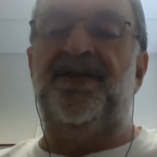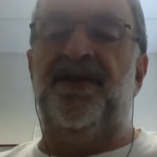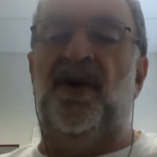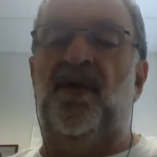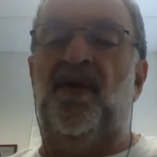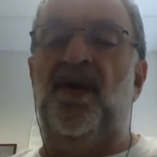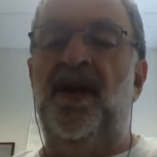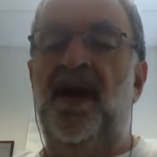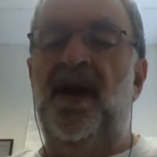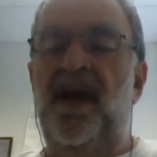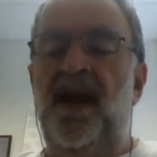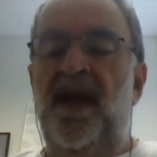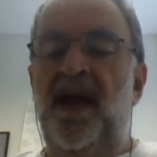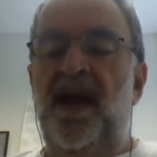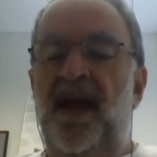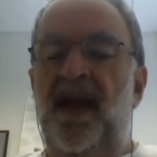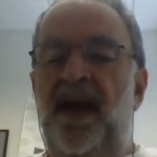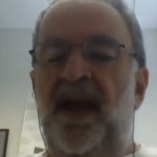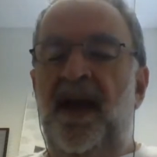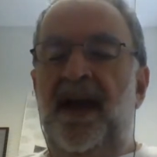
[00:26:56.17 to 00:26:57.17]
So
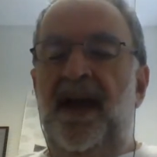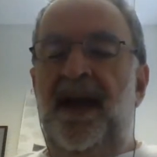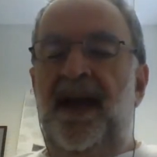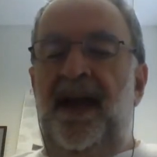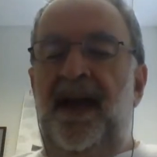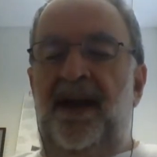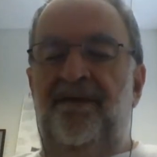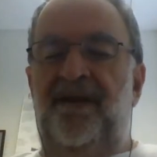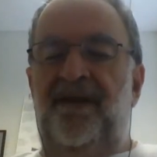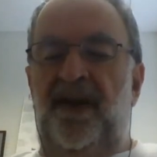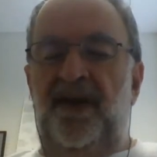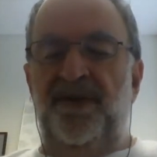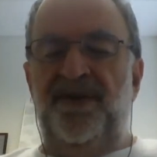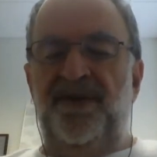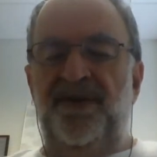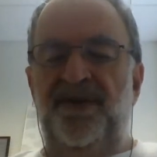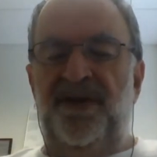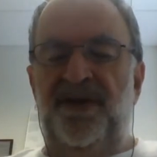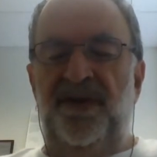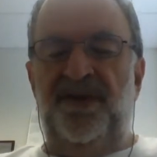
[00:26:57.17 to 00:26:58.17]
if you
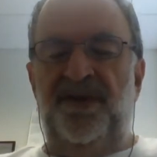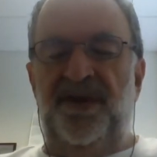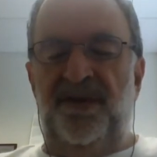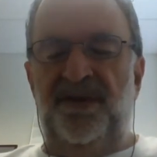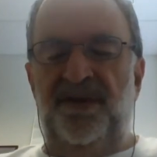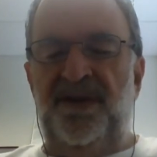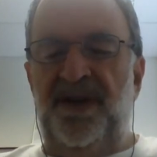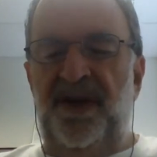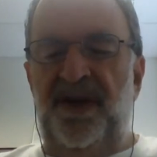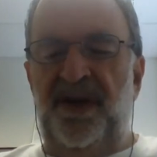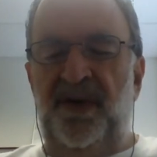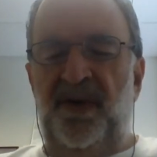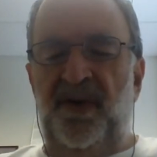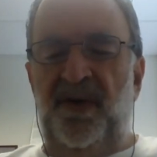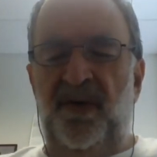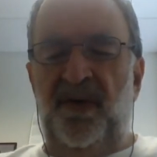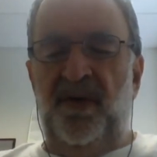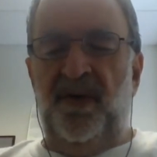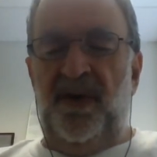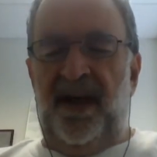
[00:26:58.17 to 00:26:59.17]
use
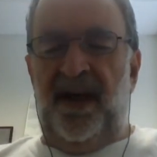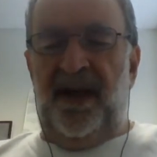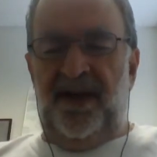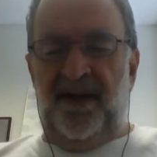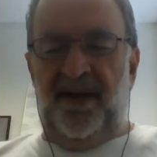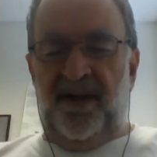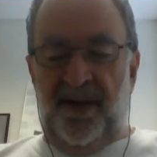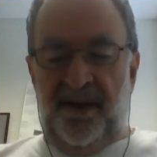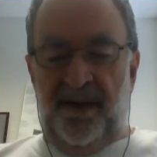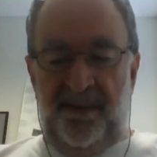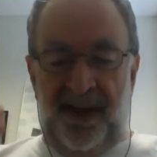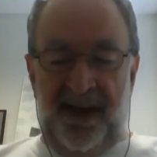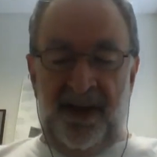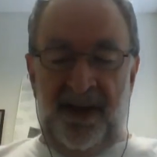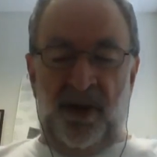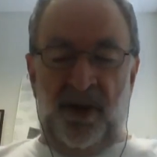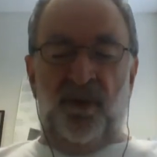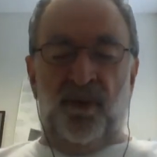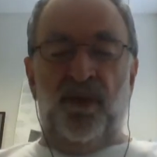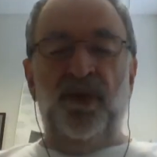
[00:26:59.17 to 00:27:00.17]
222 and you're going to be
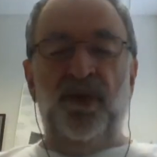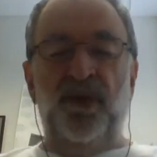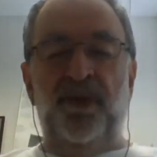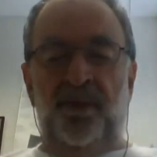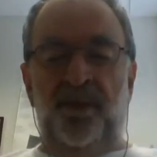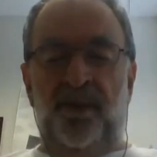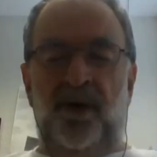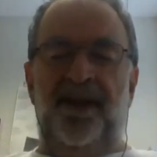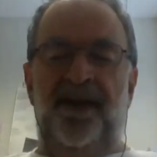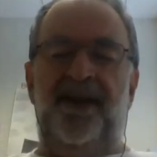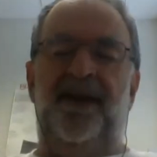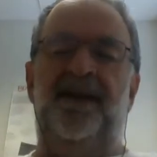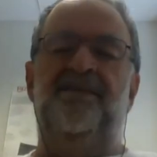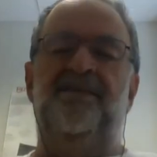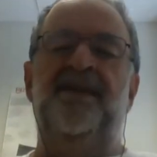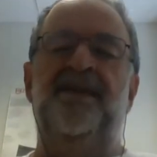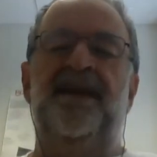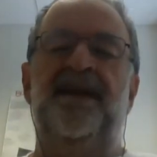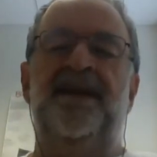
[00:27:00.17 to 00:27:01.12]
in the room with it,